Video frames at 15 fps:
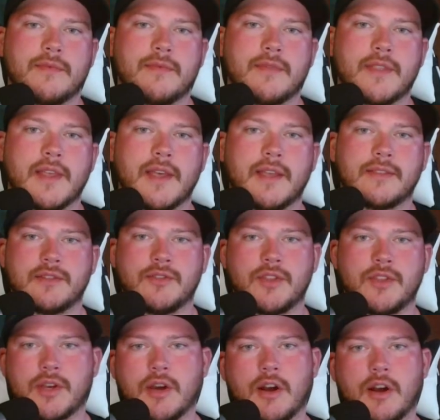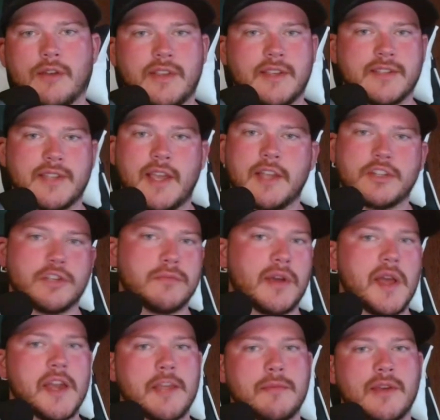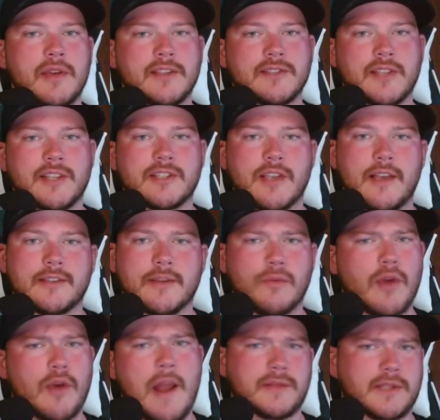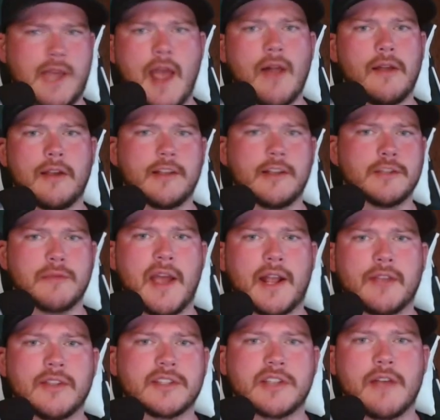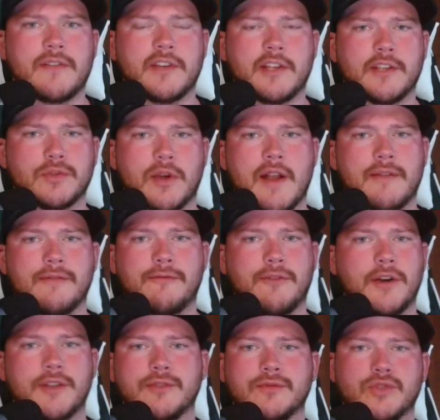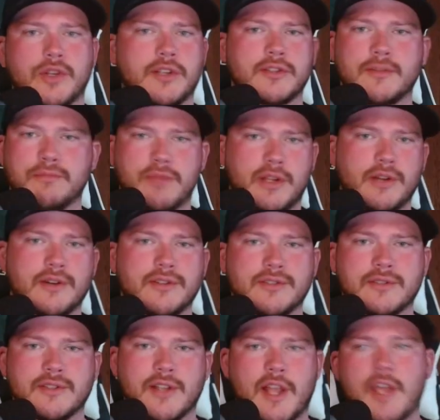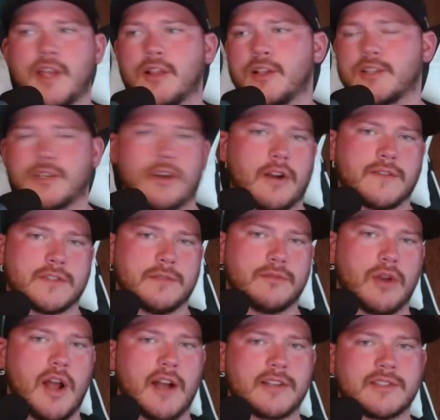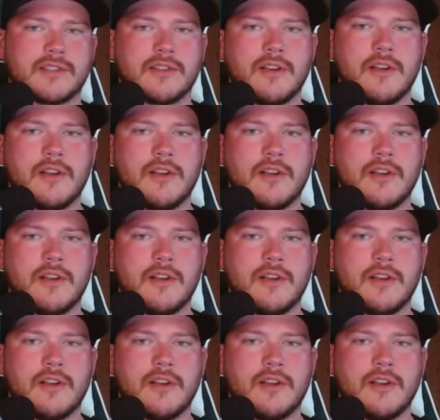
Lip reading: that the carving is ancient by any means, they say some rapscallions back in the 70s were having fun drinking some beers and said, hey, let's carve some rocks.